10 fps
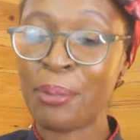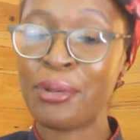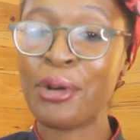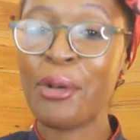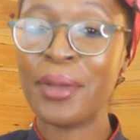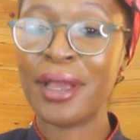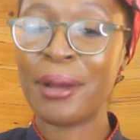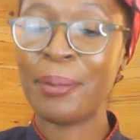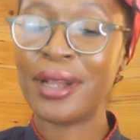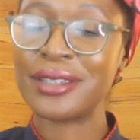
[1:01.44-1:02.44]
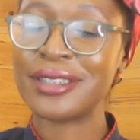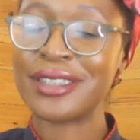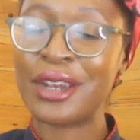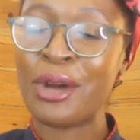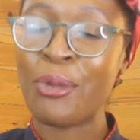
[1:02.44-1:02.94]
pro makeup
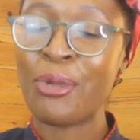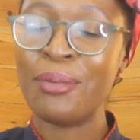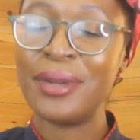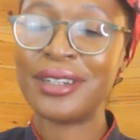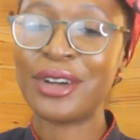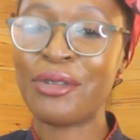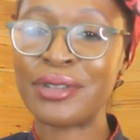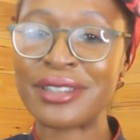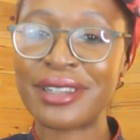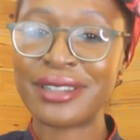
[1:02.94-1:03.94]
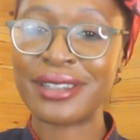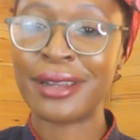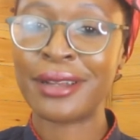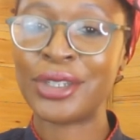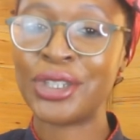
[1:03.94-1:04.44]
artist, and a woman of a certain
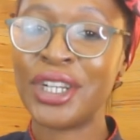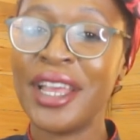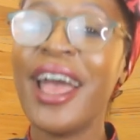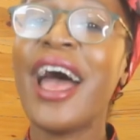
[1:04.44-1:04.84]
age.